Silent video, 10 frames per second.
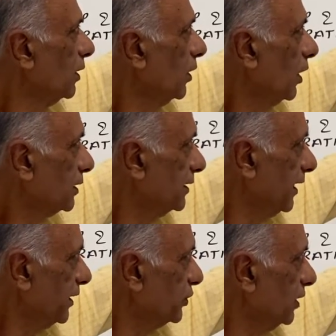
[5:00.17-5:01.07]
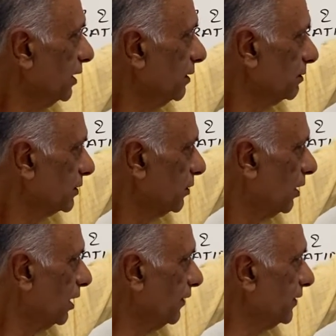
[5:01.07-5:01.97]
oxidation. So
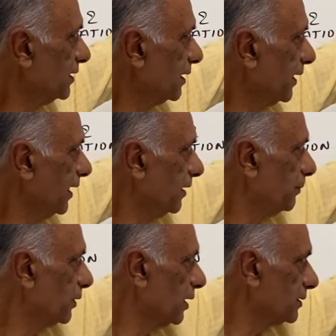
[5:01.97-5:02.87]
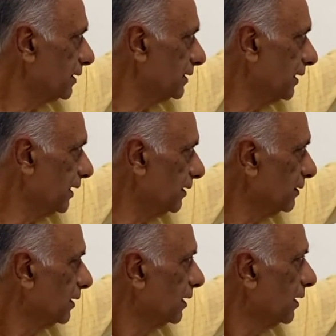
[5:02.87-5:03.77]
all of these are here, porosity is here,